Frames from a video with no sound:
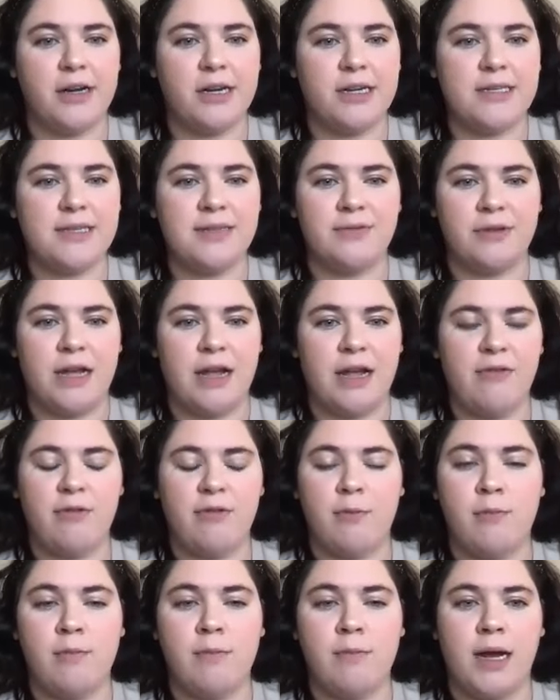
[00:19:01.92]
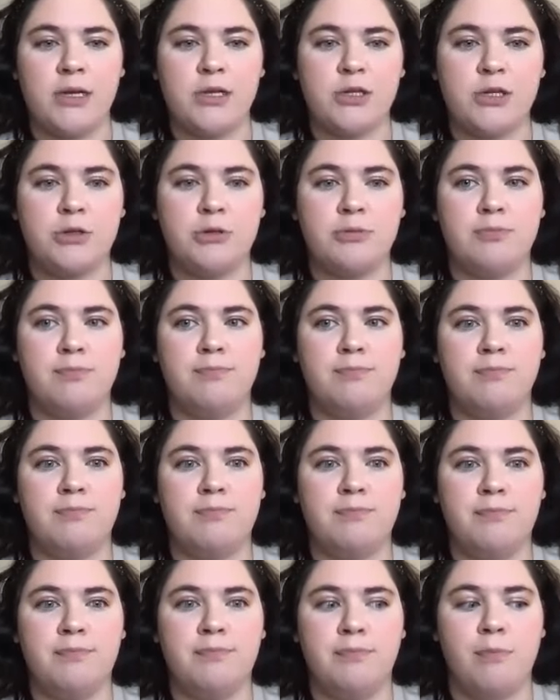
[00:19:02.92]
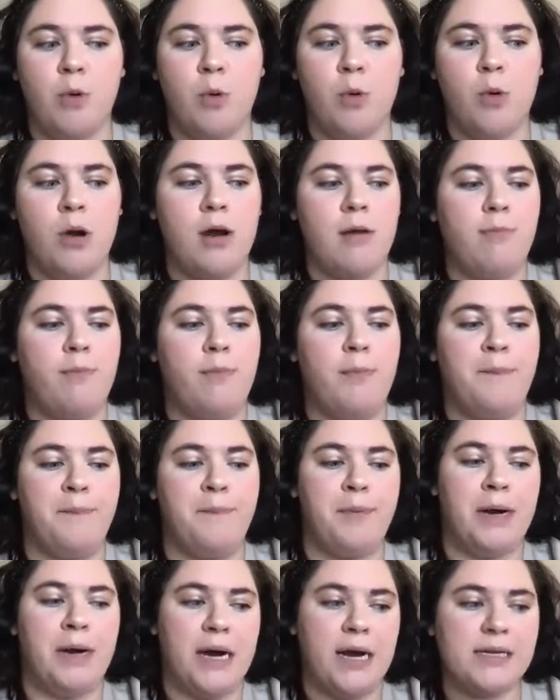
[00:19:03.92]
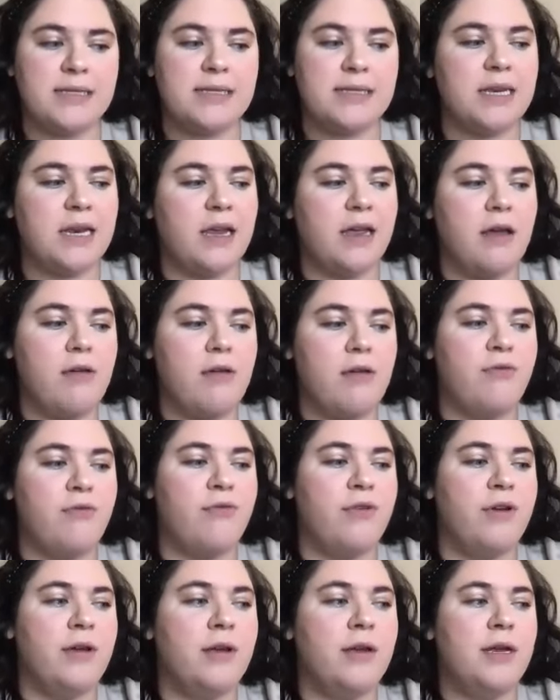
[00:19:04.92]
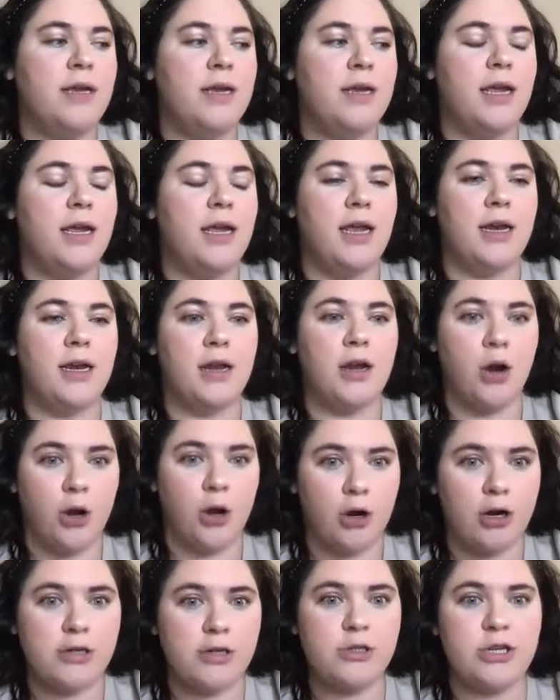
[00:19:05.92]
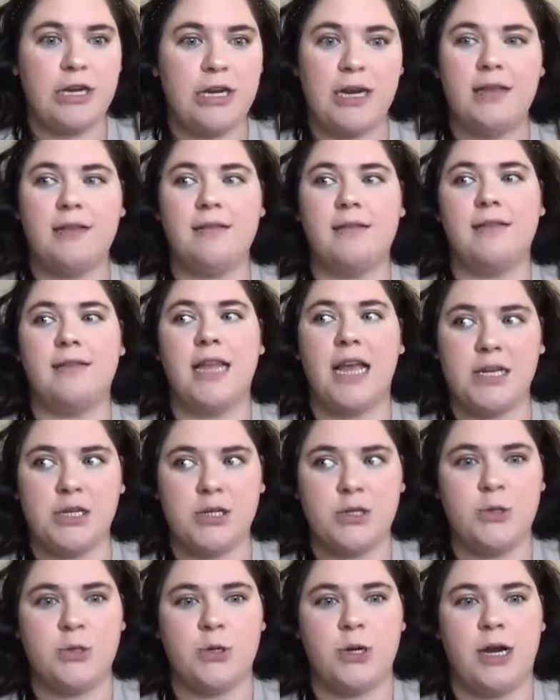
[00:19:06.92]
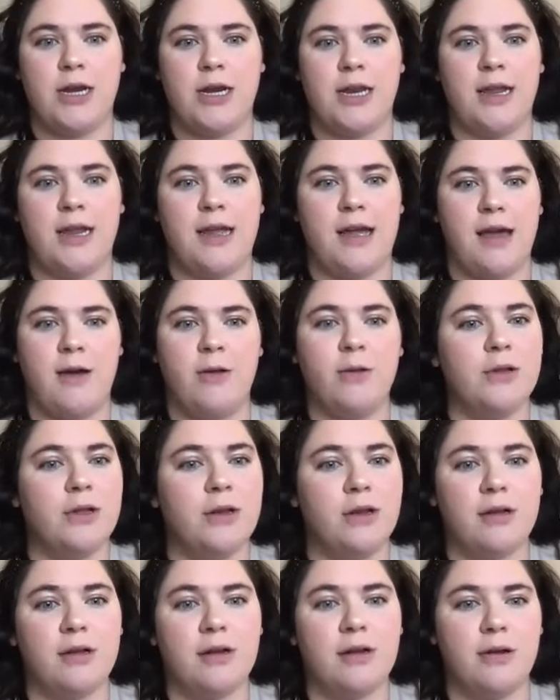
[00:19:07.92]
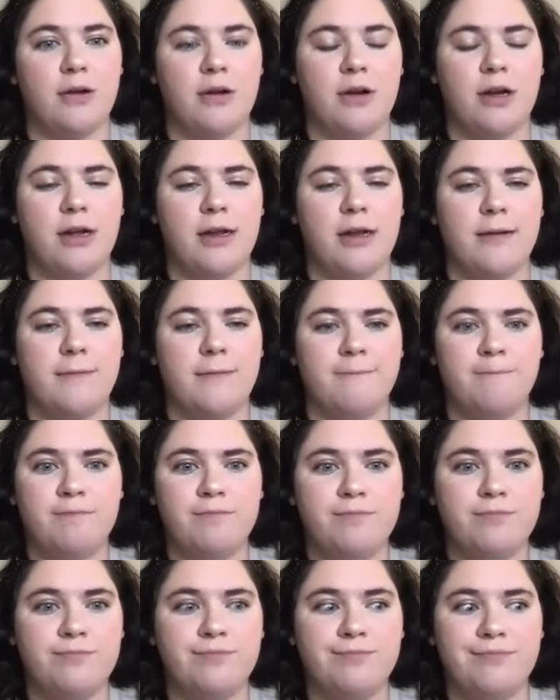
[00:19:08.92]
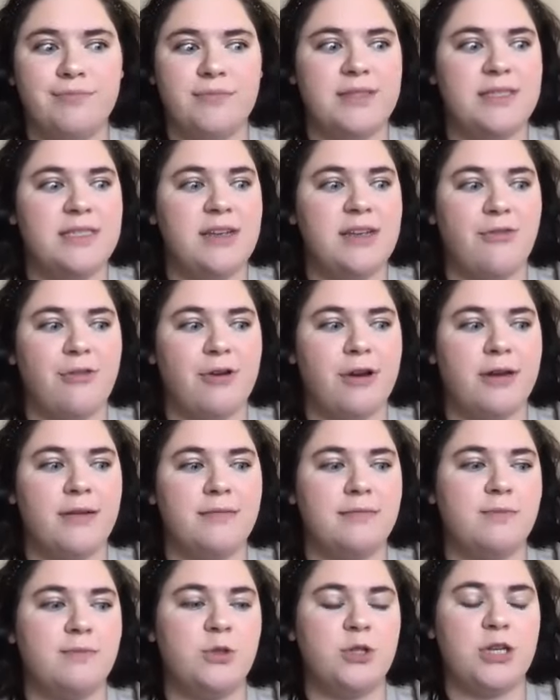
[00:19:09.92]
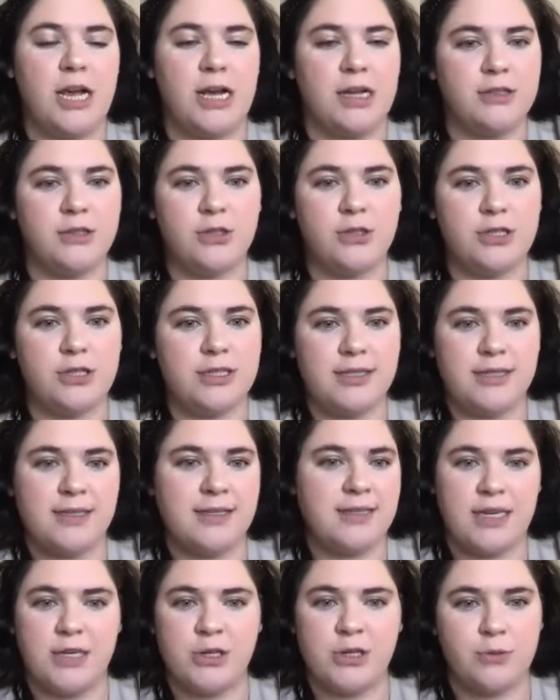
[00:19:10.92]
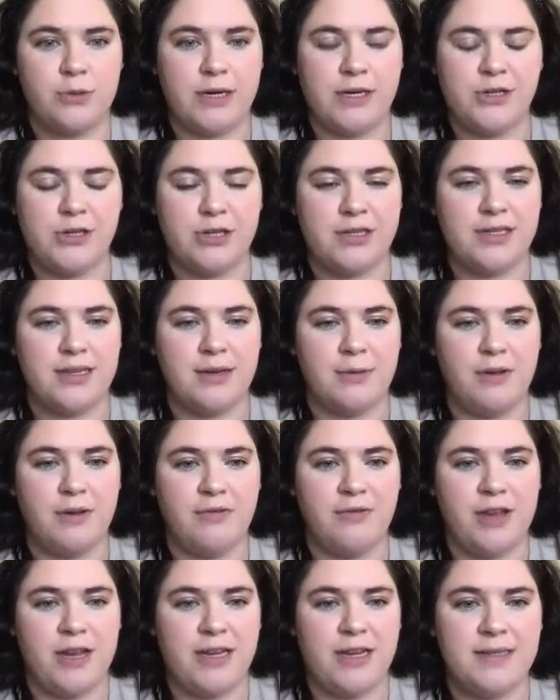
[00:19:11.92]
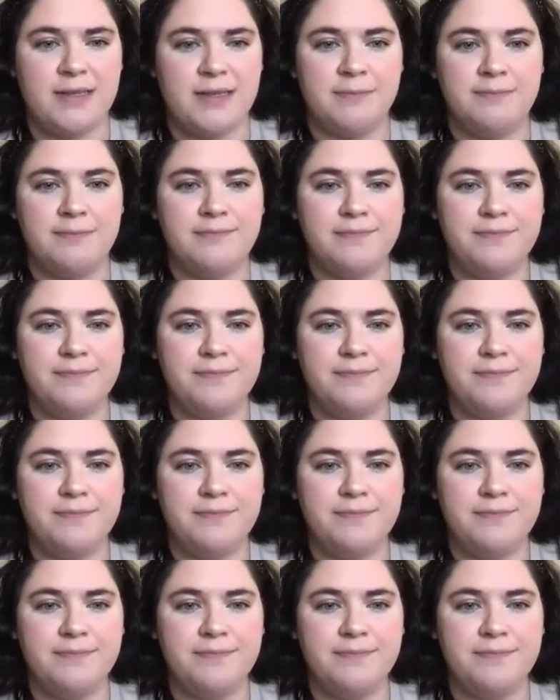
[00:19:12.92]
areas of life, a much more positive, encouraging, less draining outlook on different challenges and situations that we face.